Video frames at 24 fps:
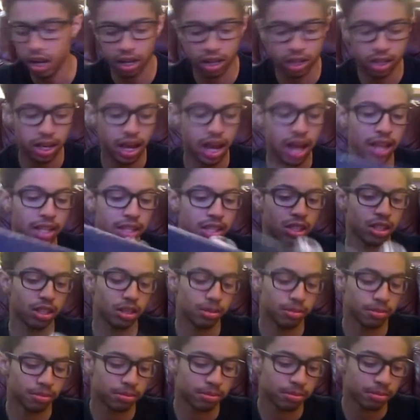yeah, it's
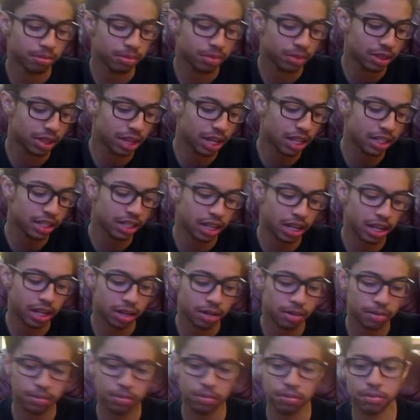a size 8.
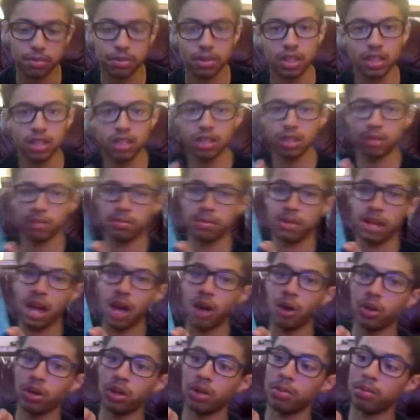It's
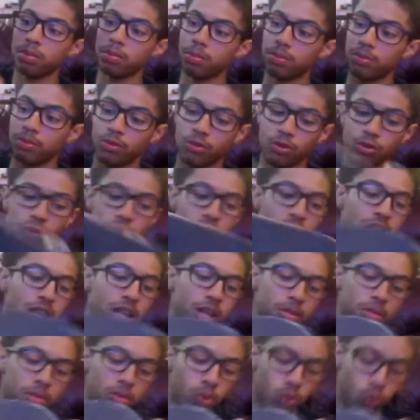held up
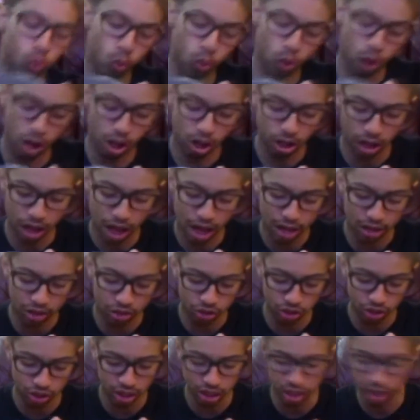really well,
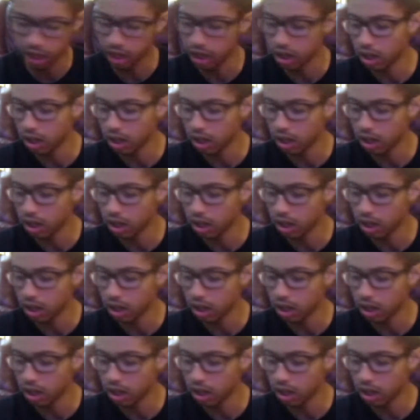actually.